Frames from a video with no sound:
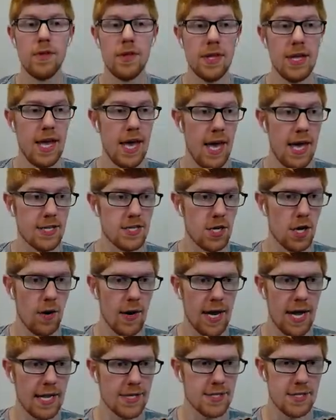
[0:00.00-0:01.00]
Yes. Oh, I
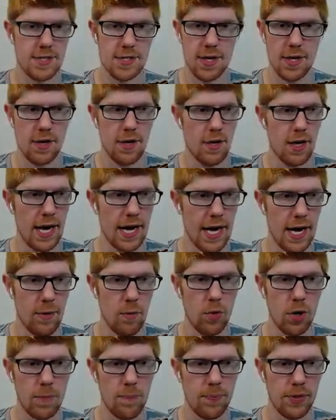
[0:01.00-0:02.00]
got I got a
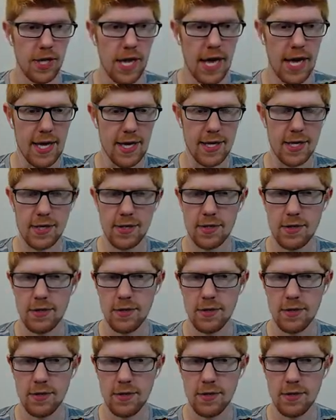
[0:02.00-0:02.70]
wood plank.